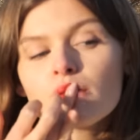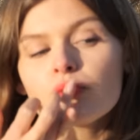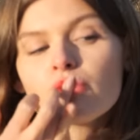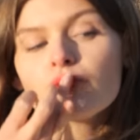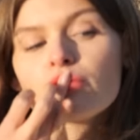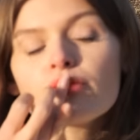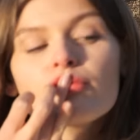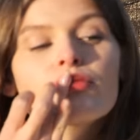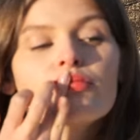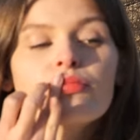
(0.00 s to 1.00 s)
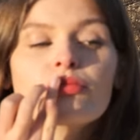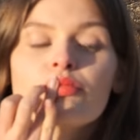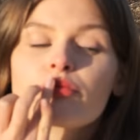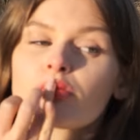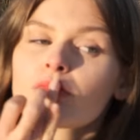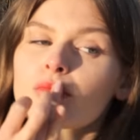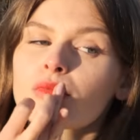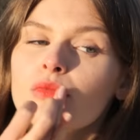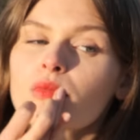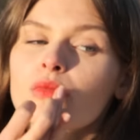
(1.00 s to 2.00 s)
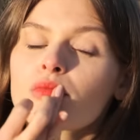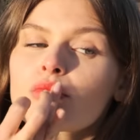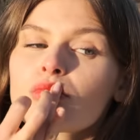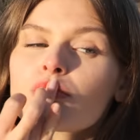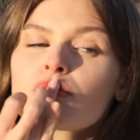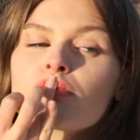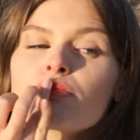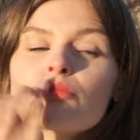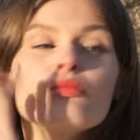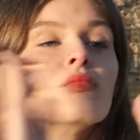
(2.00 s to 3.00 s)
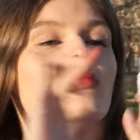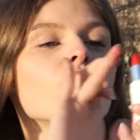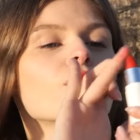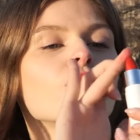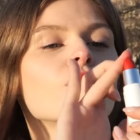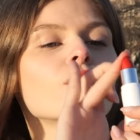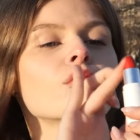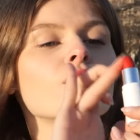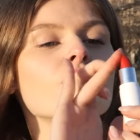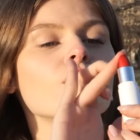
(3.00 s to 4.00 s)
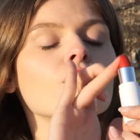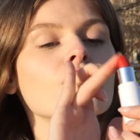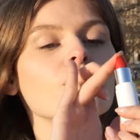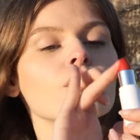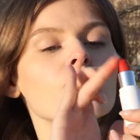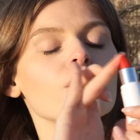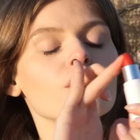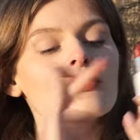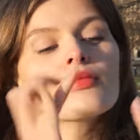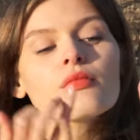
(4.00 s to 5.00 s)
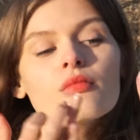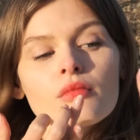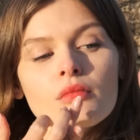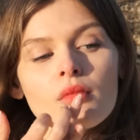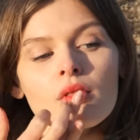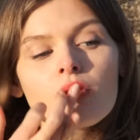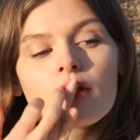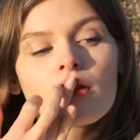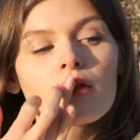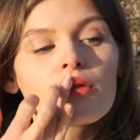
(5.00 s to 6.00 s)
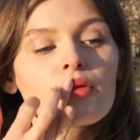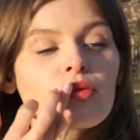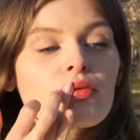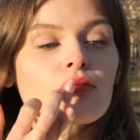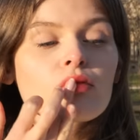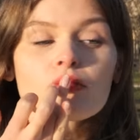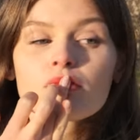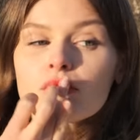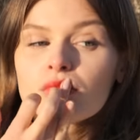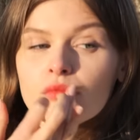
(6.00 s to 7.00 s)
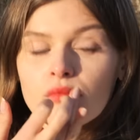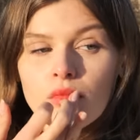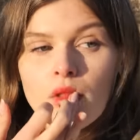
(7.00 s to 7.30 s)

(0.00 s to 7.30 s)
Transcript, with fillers: It's what I like to call red lip à la française. This is a perfect go-to timeless spring outfit.